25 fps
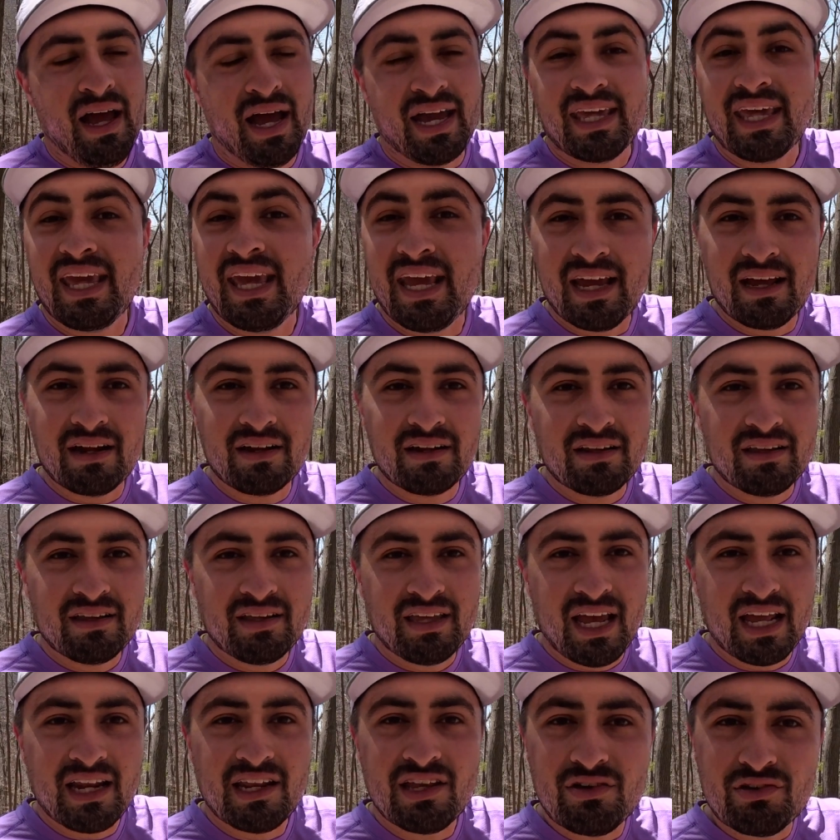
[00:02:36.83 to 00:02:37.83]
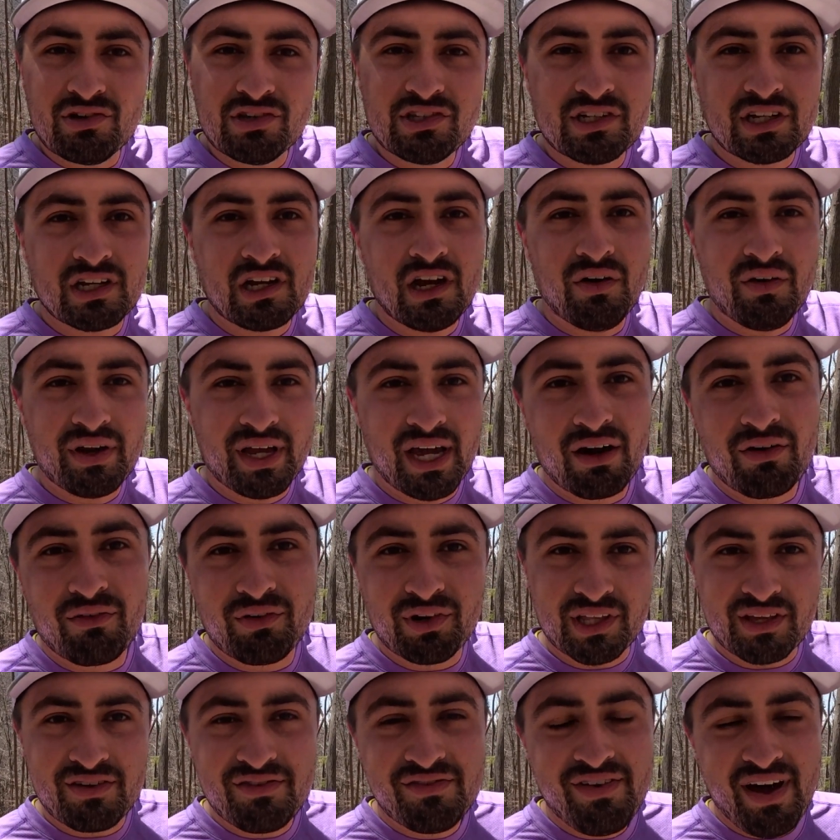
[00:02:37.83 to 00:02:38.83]
I can't get used to going out
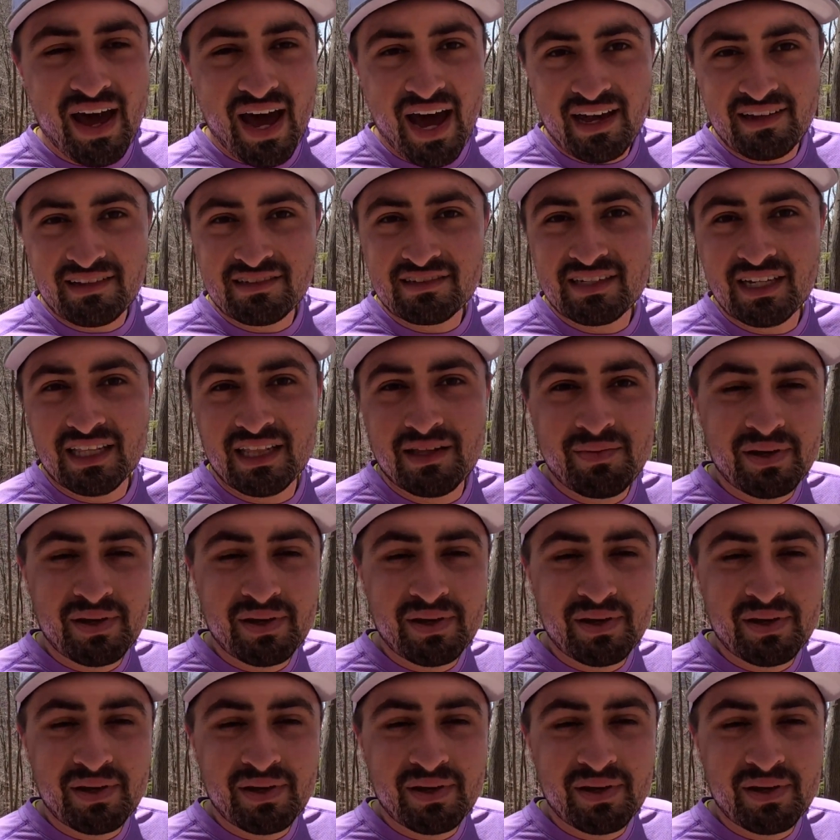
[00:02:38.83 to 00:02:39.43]
really fast